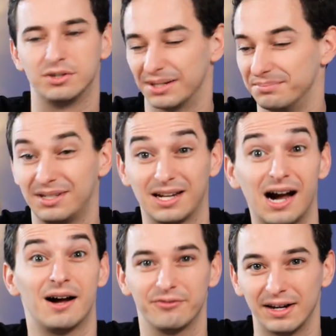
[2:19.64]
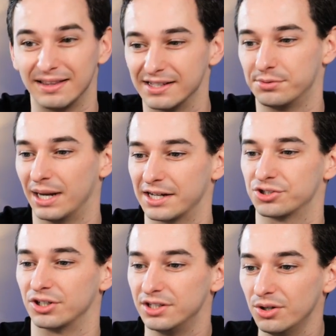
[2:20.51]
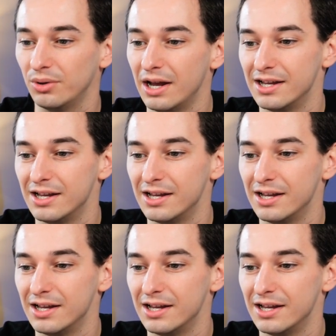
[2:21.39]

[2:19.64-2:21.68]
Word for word: which I'm confident this would actually do.